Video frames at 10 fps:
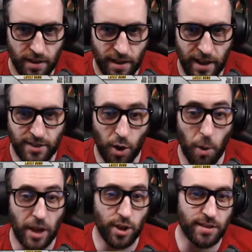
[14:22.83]

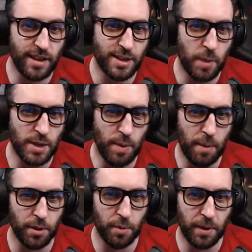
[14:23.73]
It looks like Space Mom
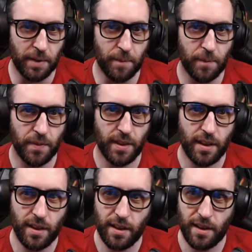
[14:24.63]
a little bit.
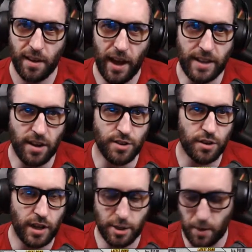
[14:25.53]
It does
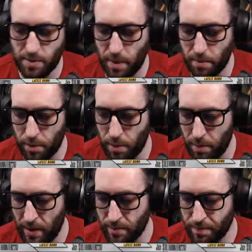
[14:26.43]
look like Space Mom a little bit,
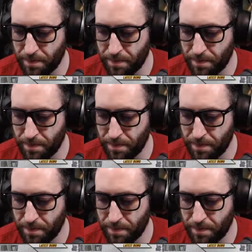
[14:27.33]
man.